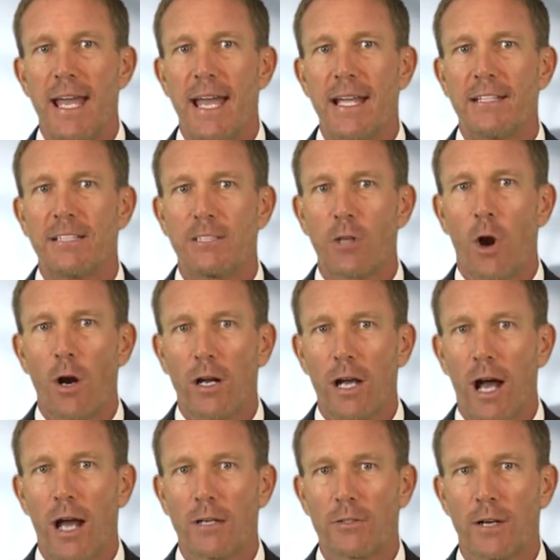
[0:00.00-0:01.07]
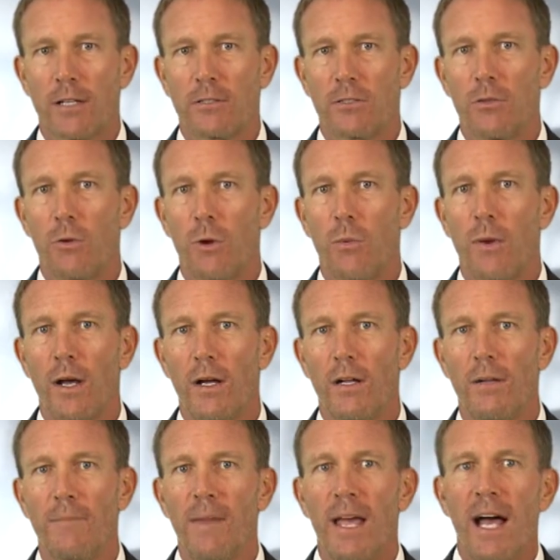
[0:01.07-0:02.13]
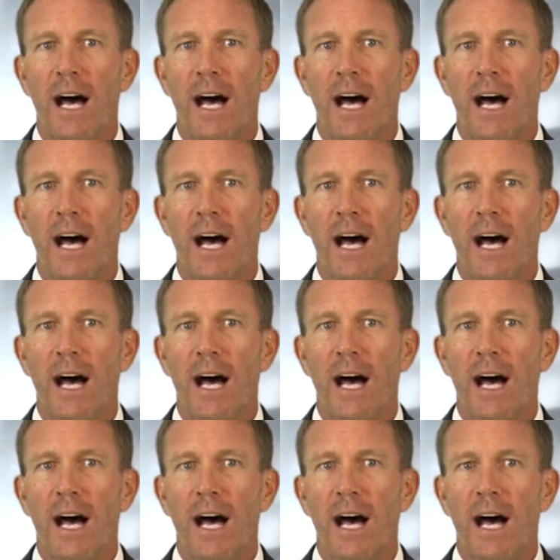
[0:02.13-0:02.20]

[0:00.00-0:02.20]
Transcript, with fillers: In stark contrast to a will,